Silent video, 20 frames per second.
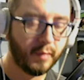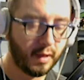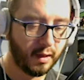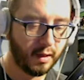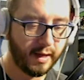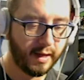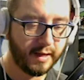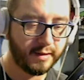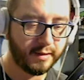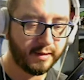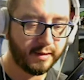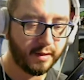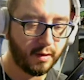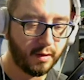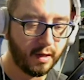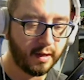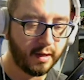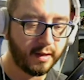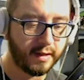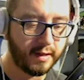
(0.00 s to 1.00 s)
Okay, so
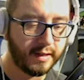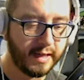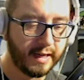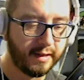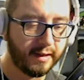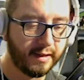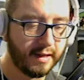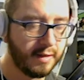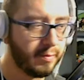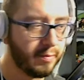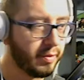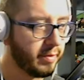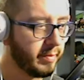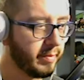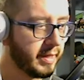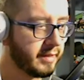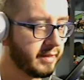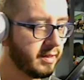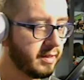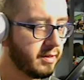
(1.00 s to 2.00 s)
I'm going to take the input
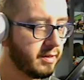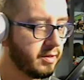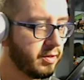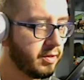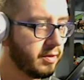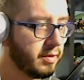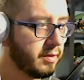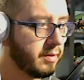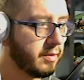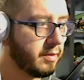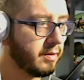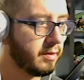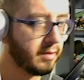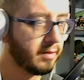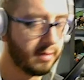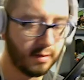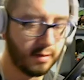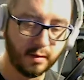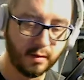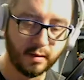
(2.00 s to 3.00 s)
message.
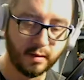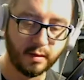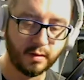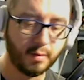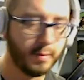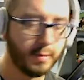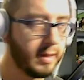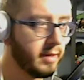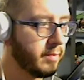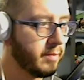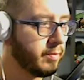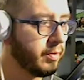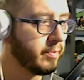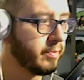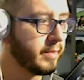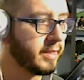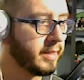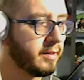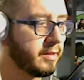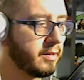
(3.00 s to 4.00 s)
Here's my input
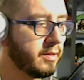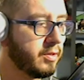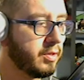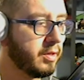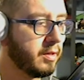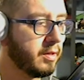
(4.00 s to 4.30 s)
message.